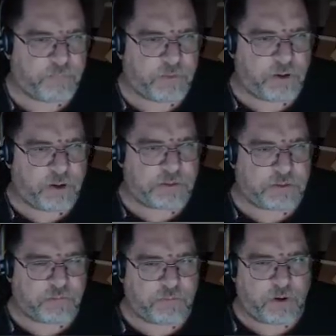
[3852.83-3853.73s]
Alright,
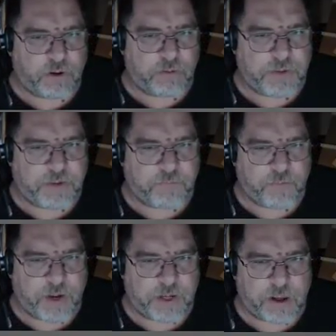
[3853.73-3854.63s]
so RB for
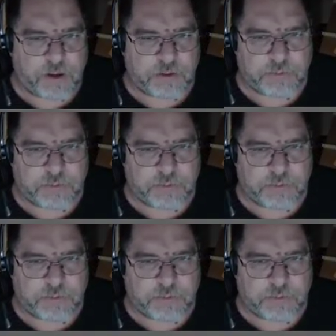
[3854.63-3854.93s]
Binoc,